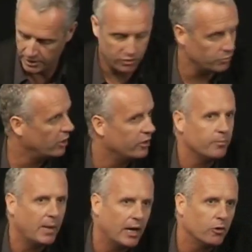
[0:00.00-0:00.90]
into word
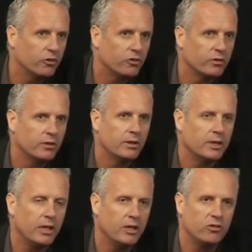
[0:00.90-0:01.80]
of mouth
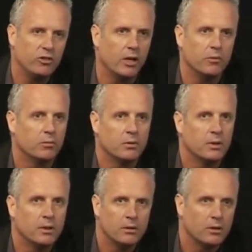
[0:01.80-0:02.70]
is, you know,
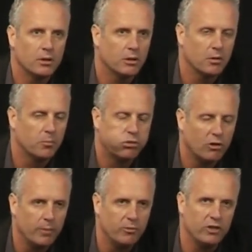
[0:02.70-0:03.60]
the
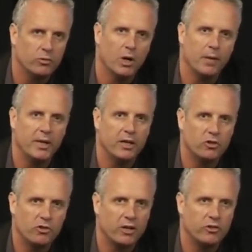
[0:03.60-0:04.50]
prime reason why I'm
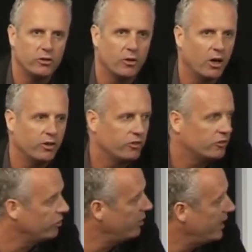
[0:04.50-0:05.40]
here to chat to you
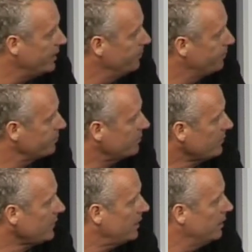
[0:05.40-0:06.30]
guys today.
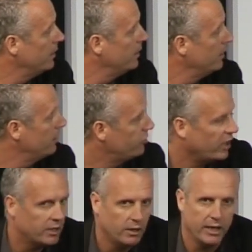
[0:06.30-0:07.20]

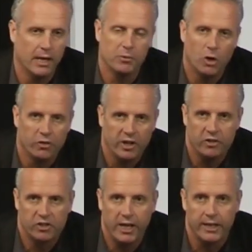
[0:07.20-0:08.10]
Secondly, um,
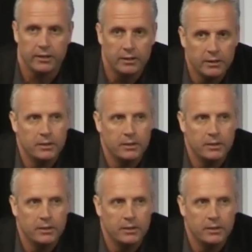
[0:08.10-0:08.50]
content's king.